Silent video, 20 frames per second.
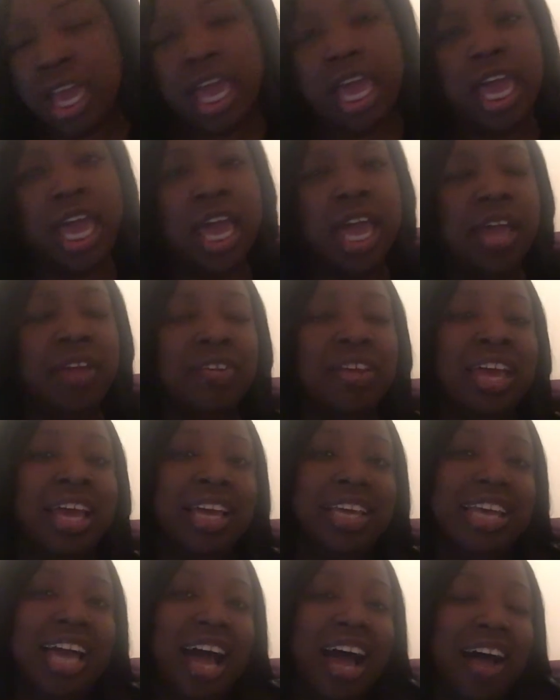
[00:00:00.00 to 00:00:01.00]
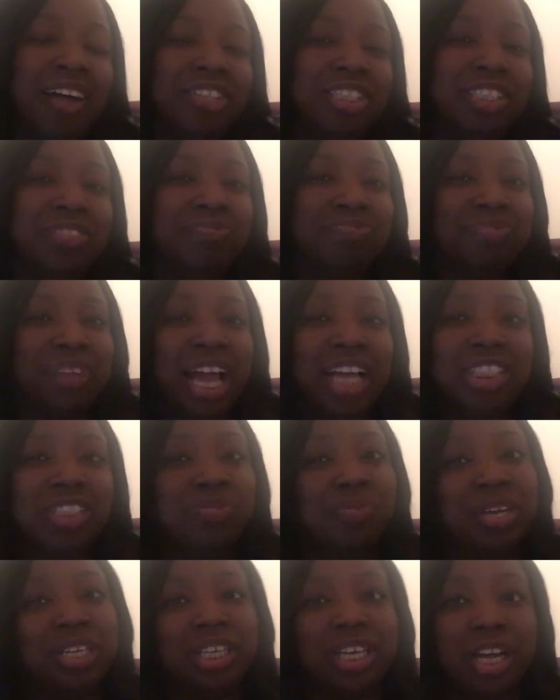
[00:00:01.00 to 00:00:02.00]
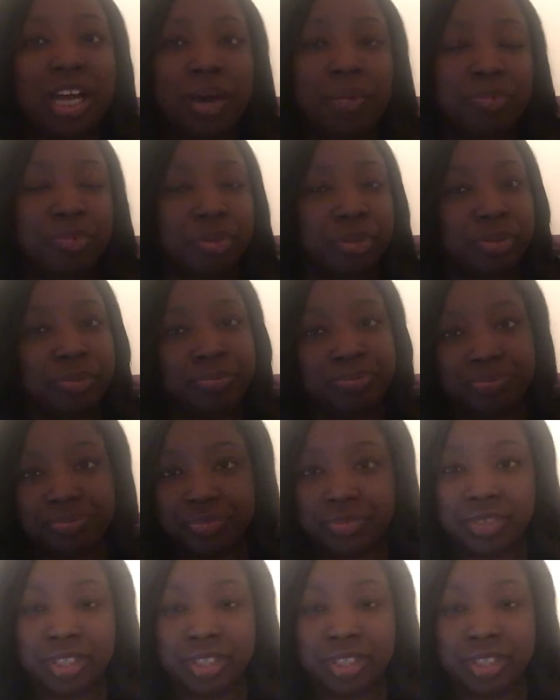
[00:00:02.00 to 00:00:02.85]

And y'all, I just wanted to come through,